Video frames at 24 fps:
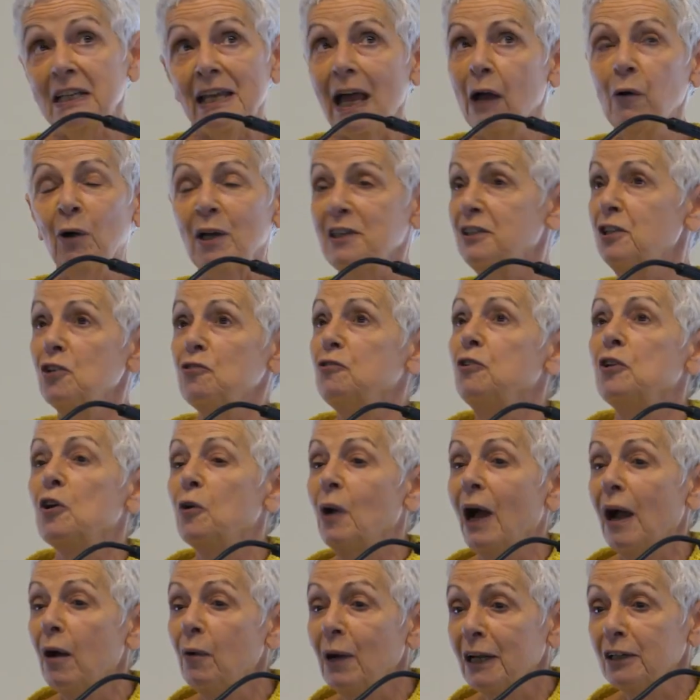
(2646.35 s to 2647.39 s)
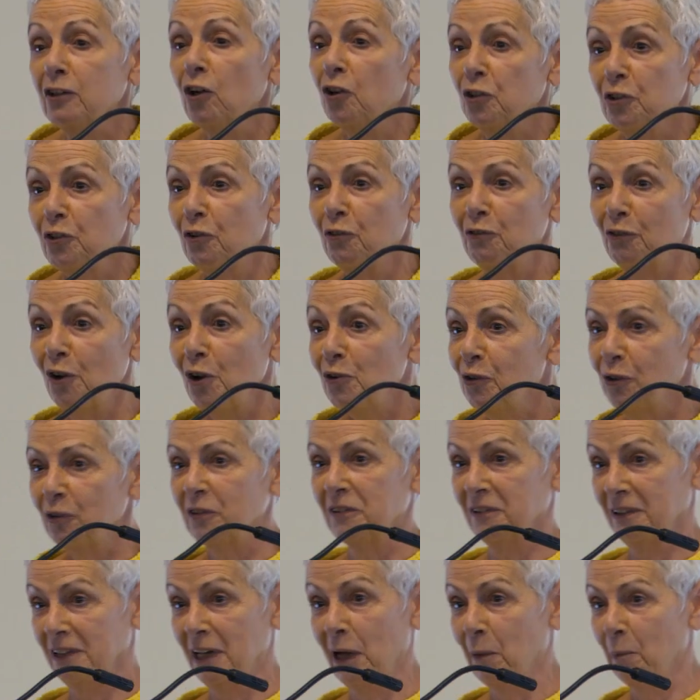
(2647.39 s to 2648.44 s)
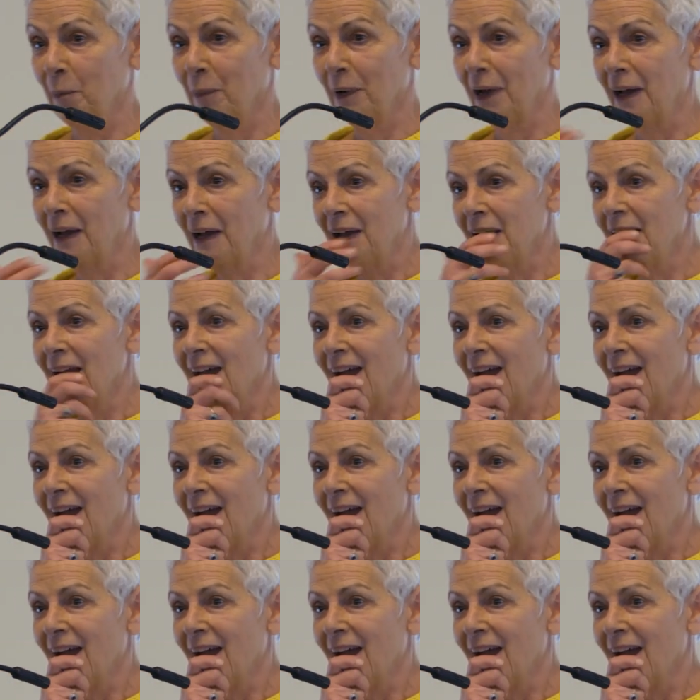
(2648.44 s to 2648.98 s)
and now I don't know how I got your phone number.